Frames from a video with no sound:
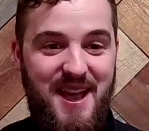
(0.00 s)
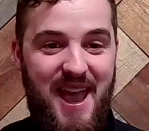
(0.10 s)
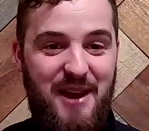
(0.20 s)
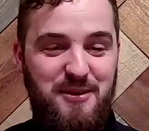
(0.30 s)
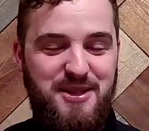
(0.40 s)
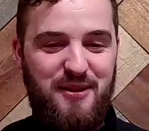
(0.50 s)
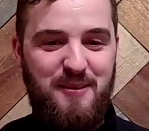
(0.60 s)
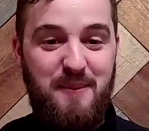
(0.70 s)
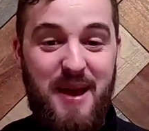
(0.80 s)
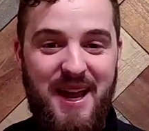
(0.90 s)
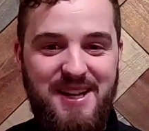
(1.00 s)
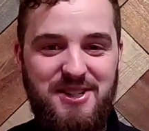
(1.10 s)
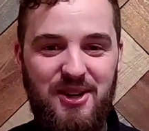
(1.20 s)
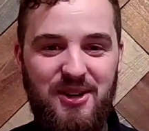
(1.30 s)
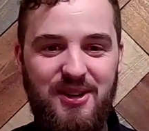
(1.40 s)
And it was from a
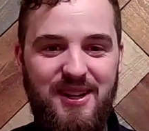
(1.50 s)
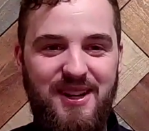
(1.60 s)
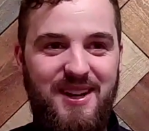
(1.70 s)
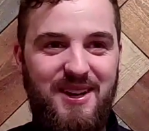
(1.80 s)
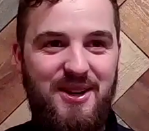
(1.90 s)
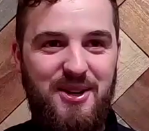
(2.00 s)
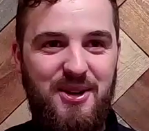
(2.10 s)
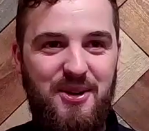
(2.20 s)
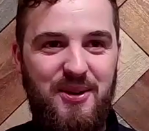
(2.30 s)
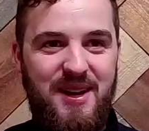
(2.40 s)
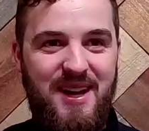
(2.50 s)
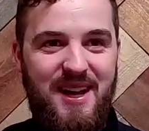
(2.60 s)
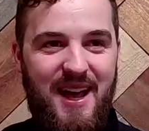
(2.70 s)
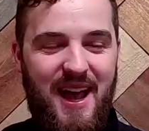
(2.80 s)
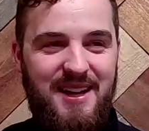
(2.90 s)
painter who
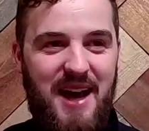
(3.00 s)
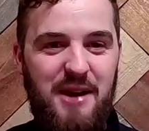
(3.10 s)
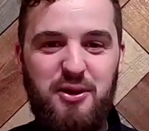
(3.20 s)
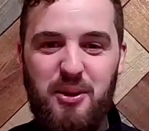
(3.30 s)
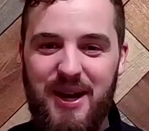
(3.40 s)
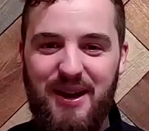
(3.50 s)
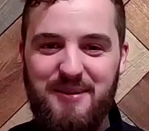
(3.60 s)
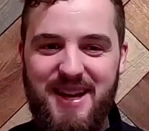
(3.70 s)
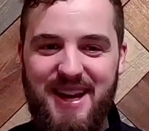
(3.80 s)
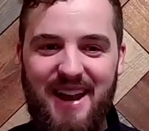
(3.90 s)
had kind of quit on me.